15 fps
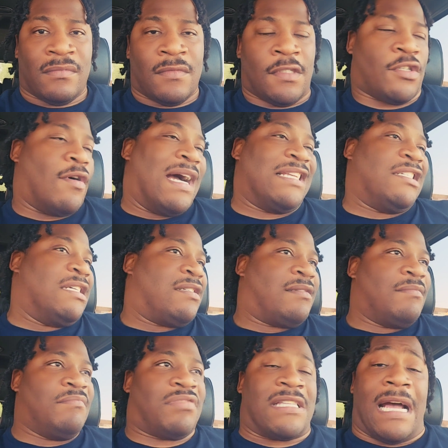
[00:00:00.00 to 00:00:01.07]
So I just
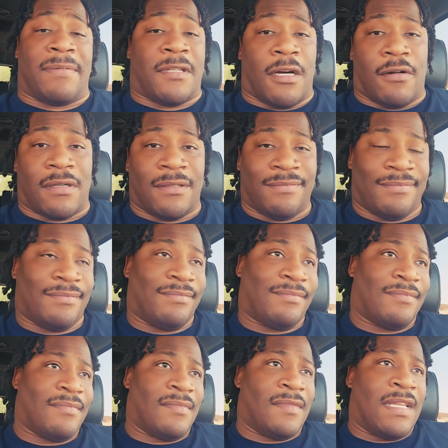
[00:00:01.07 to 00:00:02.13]
stopped talking
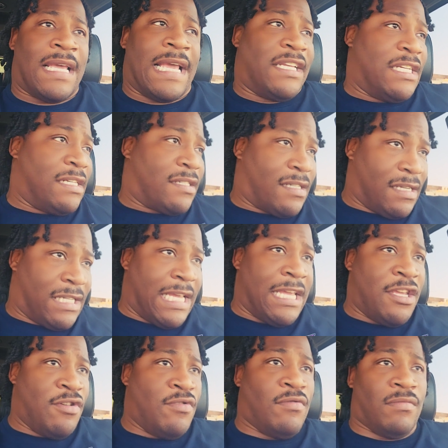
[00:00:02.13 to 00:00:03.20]
and just
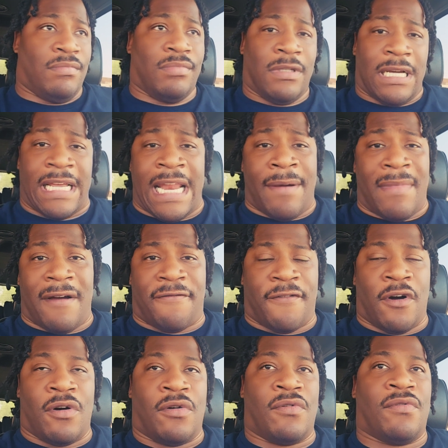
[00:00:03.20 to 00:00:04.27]
continued looking at my
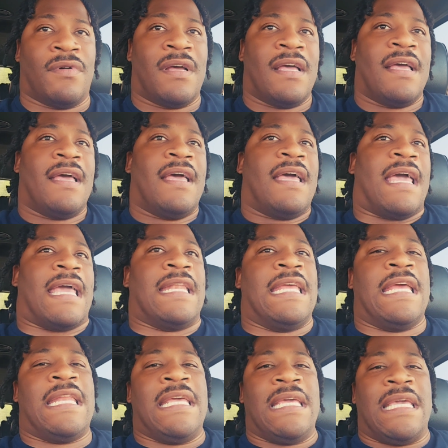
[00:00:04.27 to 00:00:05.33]
phone. And
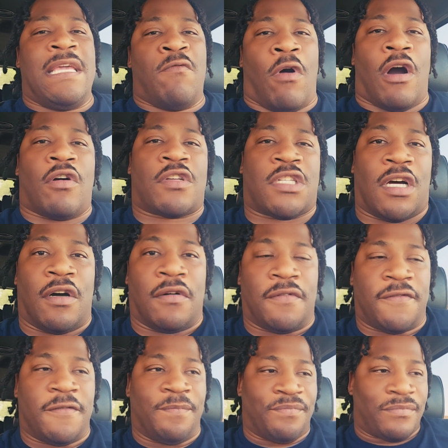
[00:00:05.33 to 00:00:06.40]
then he, he walks
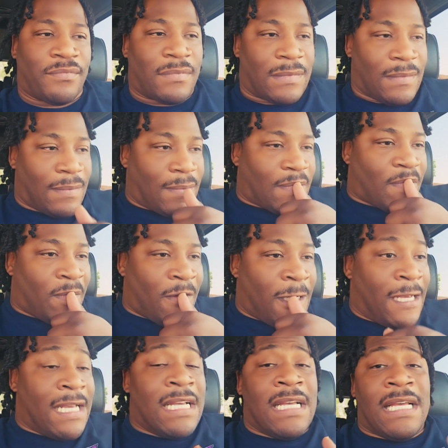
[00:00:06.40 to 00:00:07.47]
off.
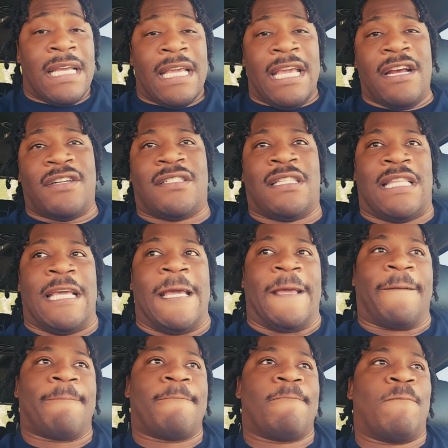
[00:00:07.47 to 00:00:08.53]
Here's the thing,